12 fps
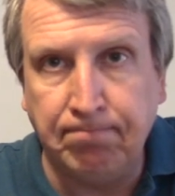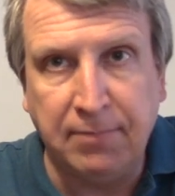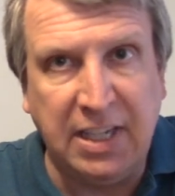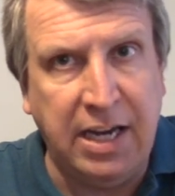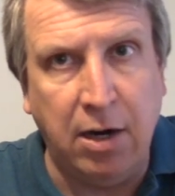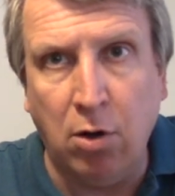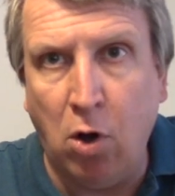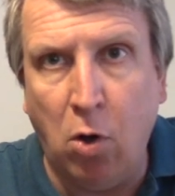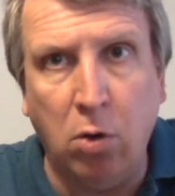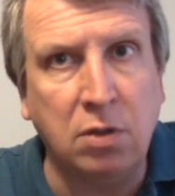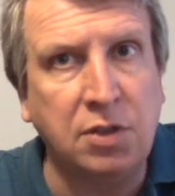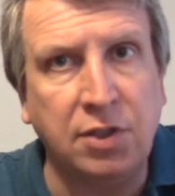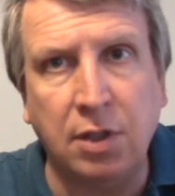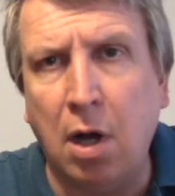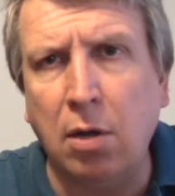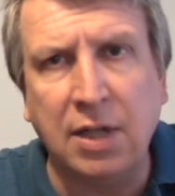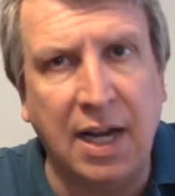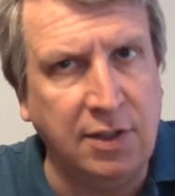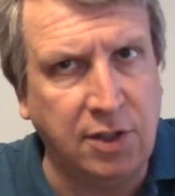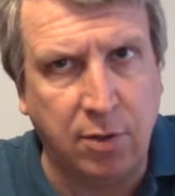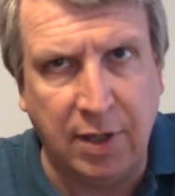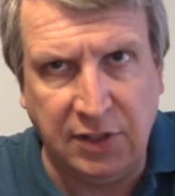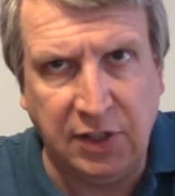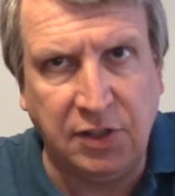Gear Hulks, all kinds of
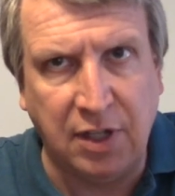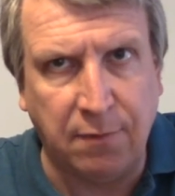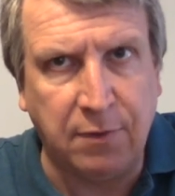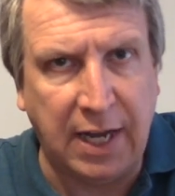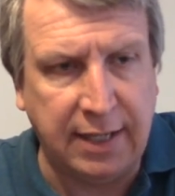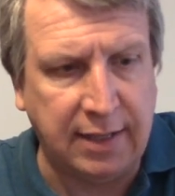crazy stuff like